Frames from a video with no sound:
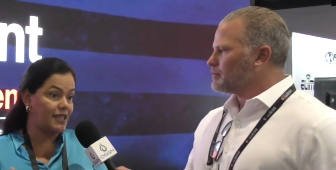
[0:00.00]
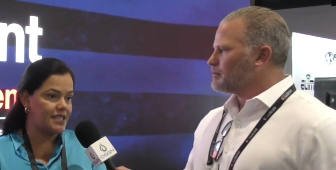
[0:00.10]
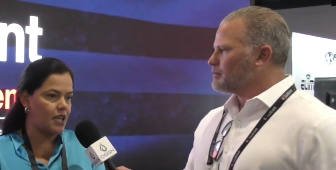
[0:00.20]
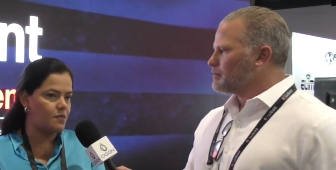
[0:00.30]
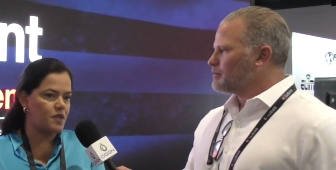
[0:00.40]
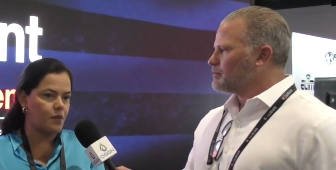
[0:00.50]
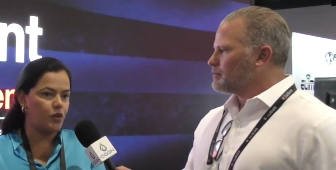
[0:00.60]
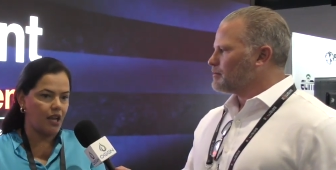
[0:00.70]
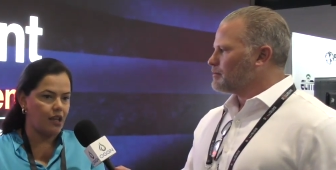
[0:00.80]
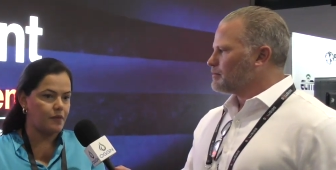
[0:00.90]
Speaker 1: at the same time we
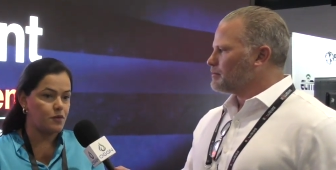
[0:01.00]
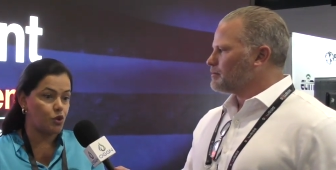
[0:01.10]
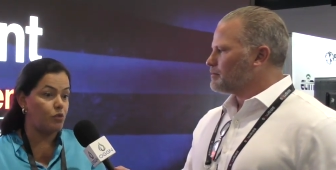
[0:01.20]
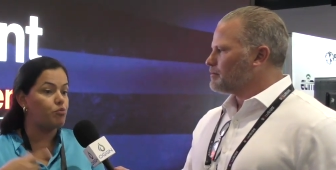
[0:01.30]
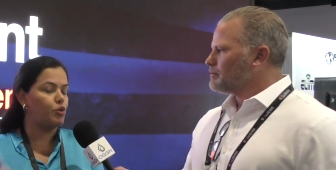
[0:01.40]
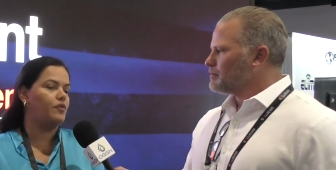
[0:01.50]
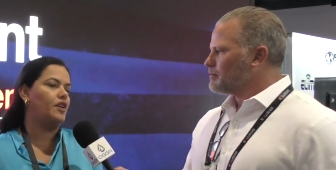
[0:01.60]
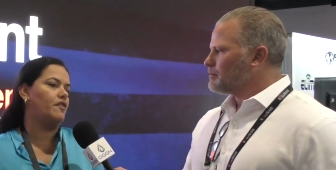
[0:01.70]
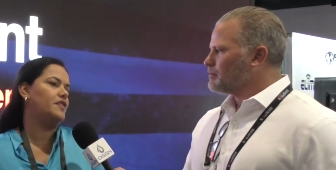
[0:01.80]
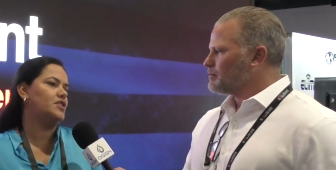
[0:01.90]
help them to improve their
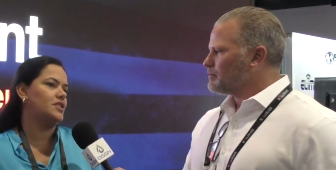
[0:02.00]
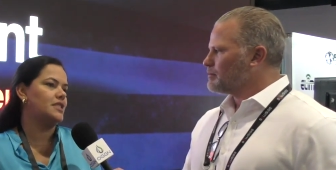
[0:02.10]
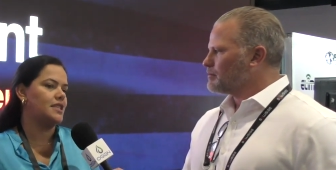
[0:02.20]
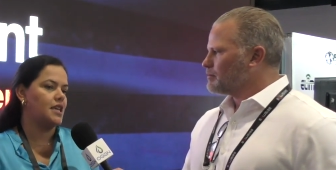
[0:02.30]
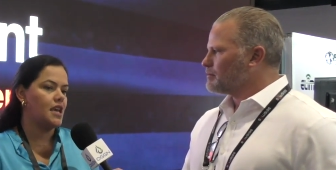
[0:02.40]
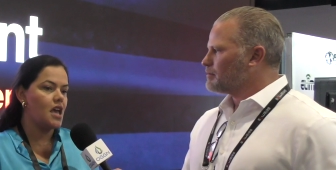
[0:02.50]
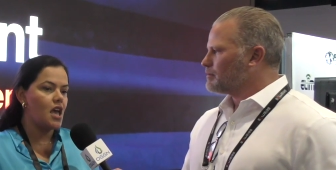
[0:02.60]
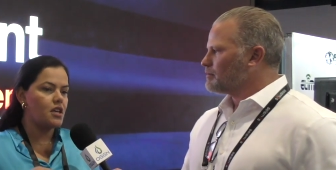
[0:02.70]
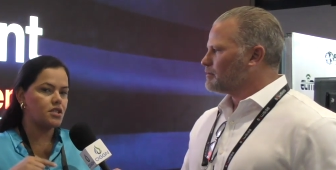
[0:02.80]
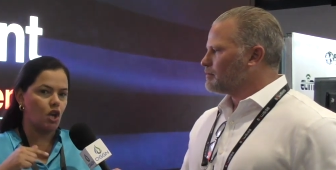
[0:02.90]
efficiency.
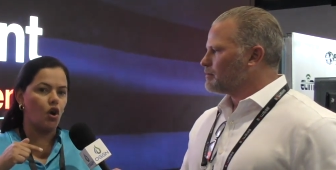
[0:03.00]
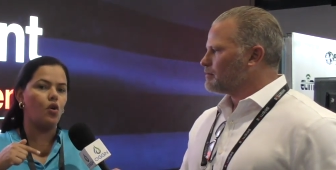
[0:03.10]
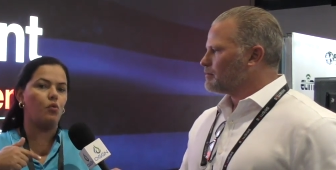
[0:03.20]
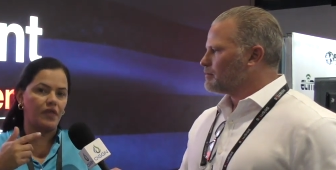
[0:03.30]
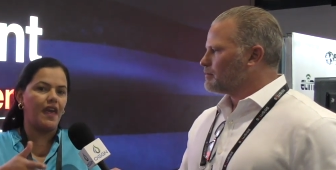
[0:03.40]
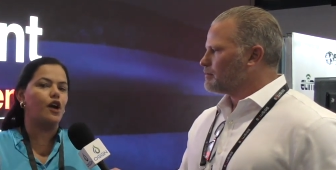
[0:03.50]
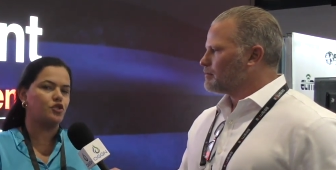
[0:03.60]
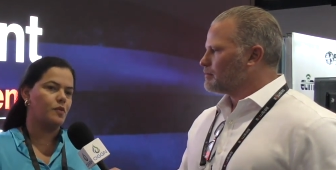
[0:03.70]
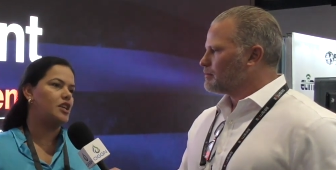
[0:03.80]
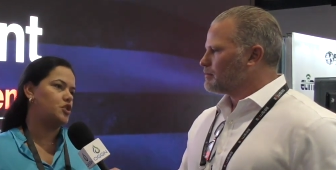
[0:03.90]
So with the
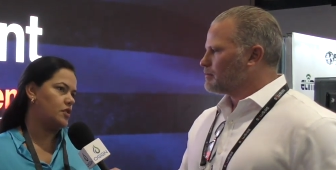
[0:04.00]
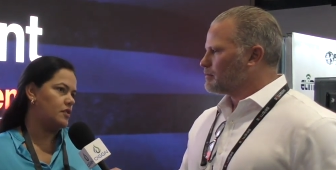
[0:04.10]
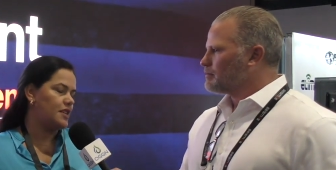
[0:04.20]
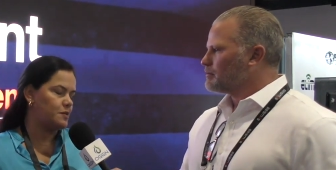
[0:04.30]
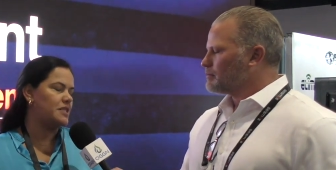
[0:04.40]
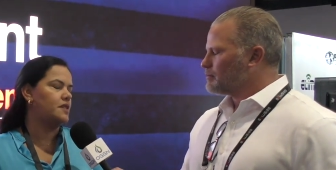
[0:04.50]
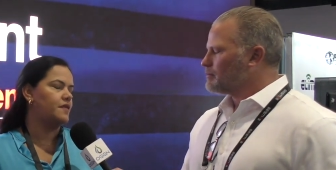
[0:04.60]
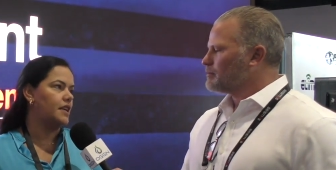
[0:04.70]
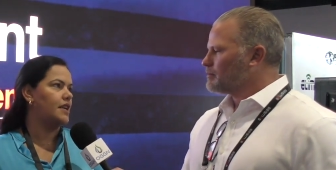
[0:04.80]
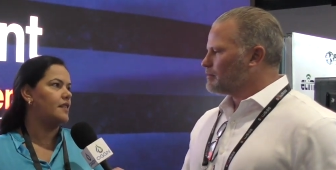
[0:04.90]
automation
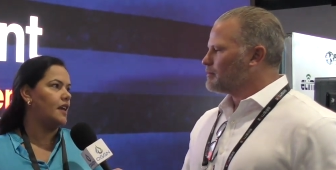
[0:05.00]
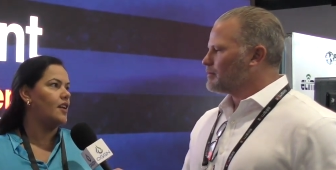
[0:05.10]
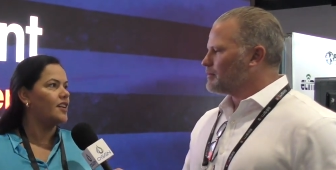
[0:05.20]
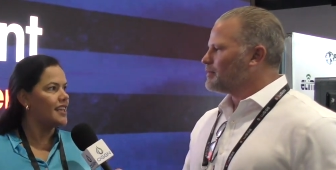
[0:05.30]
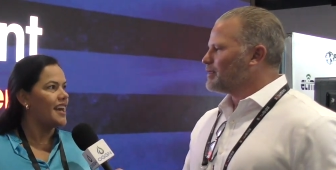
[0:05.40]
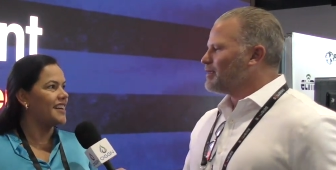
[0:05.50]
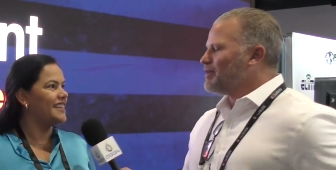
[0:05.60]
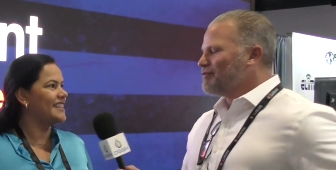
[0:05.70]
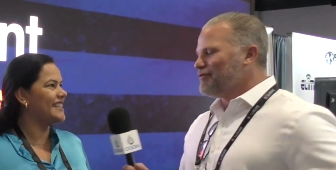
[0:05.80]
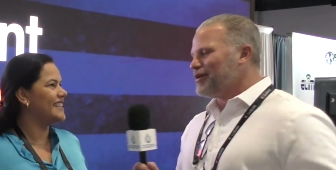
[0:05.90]
specifically there.
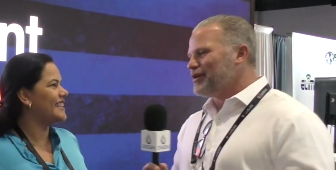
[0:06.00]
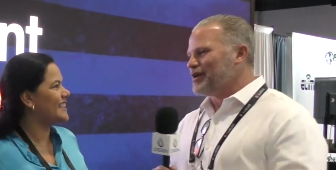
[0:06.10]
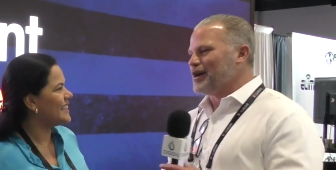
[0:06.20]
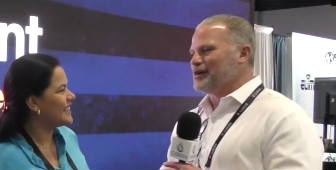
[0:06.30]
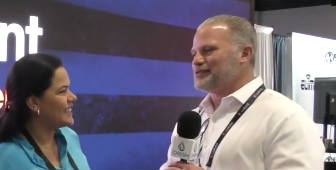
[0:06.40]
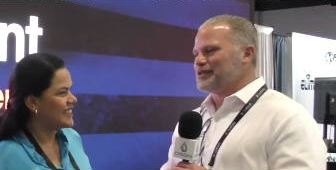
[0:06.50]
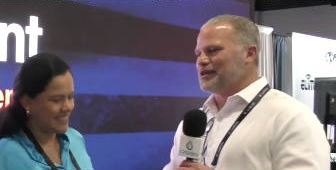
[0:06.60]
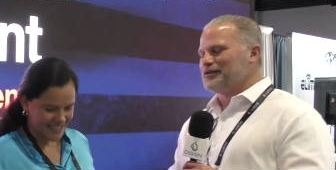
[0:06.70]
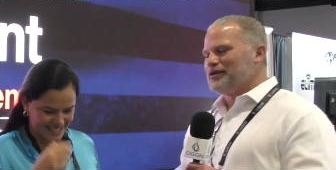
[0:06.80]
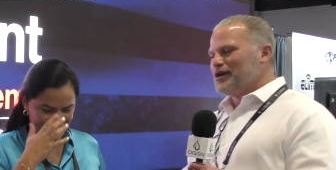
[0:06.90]
Yeah.
Speaker 2: Very nice. And
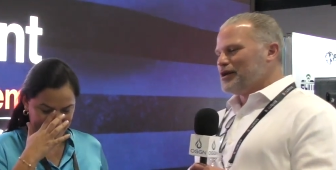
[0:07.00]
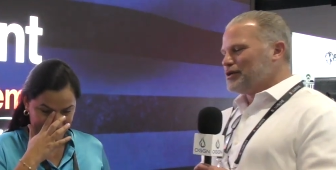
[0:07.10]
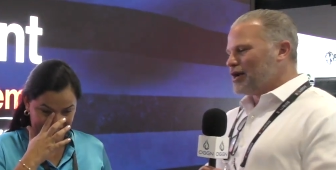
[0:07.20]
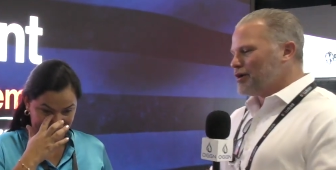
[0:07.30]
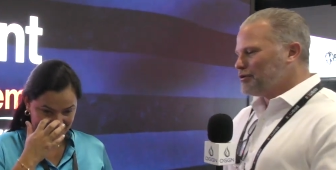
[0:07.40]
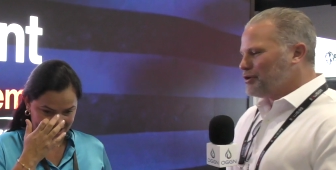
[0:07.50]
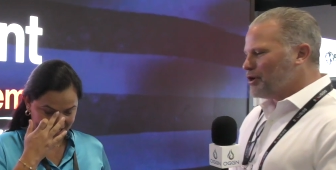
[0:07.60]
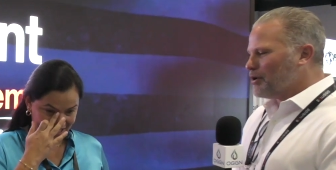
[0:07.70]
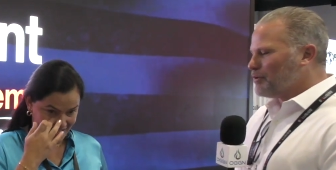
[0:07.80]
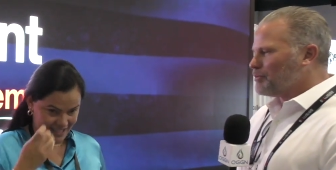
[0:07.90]
you
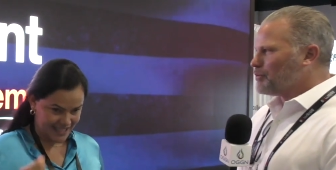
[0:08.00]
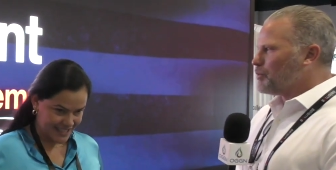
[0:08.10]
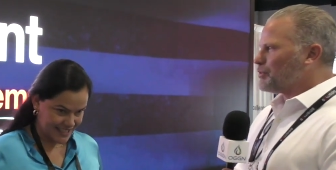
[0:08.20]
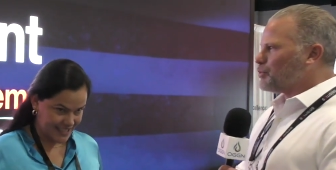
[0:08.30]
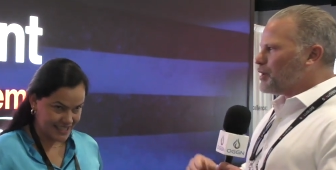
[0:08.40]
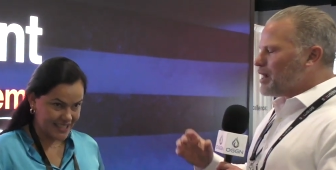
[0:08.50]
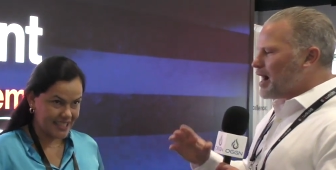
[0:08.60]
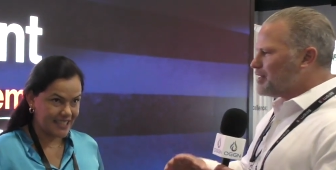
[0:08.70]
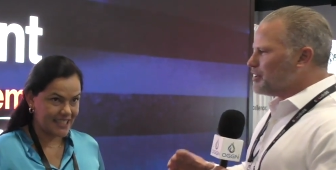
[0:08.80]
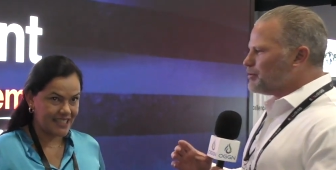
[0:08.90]
know, with what
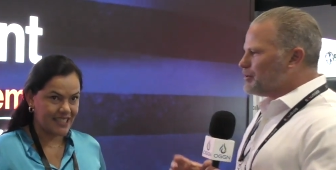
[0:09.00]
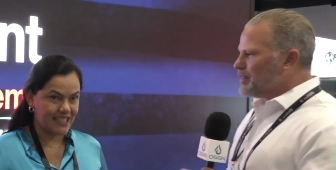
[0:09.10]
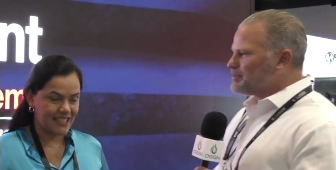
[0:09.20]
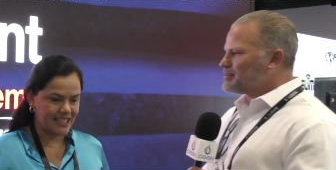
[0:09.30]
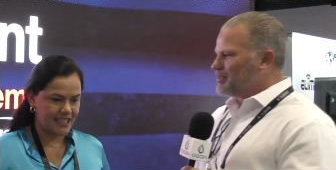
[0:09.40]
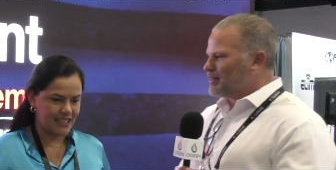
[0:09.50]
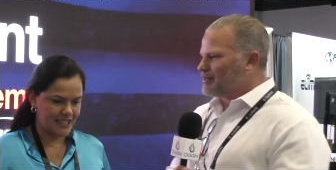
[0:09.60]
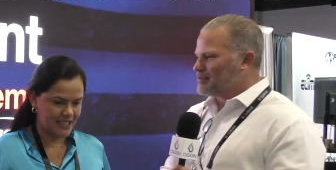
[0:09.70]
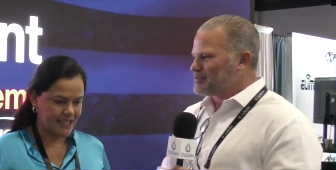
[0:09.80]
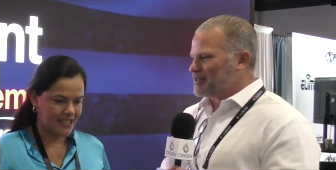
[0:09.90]
IWS
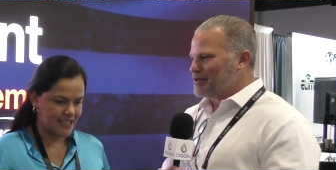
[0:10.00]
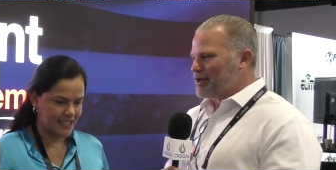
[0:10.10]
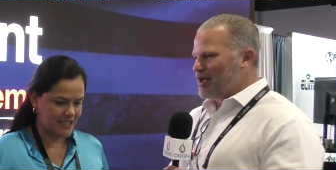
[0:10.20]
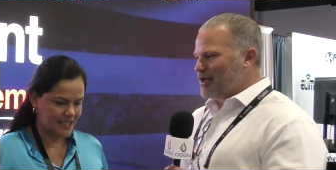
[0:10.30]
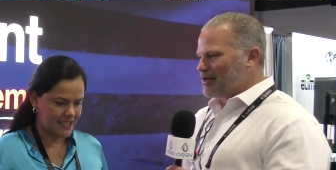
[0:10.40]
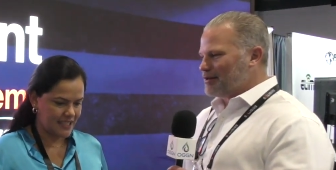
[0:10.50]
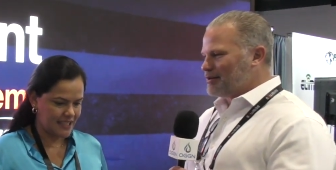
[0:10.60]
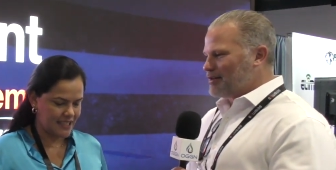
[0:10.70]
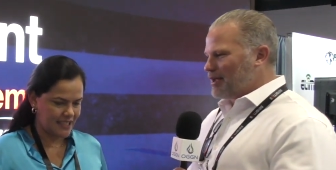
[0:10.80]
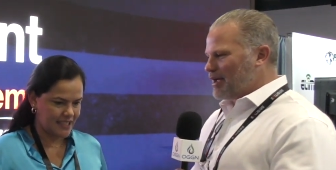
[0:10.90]
does and, and,
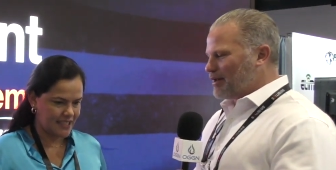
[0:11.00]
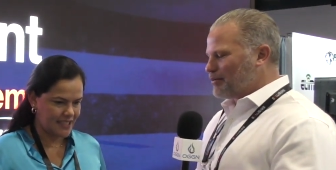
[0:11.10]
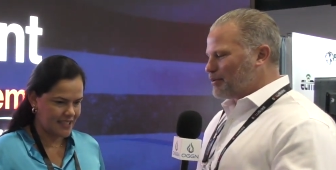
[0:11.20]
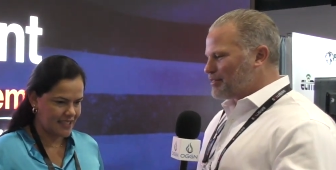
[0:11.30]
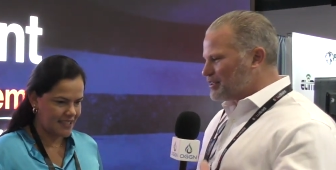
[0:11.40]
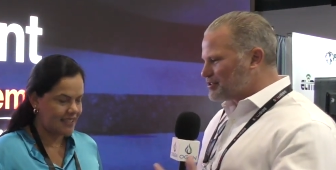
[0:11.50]
and with this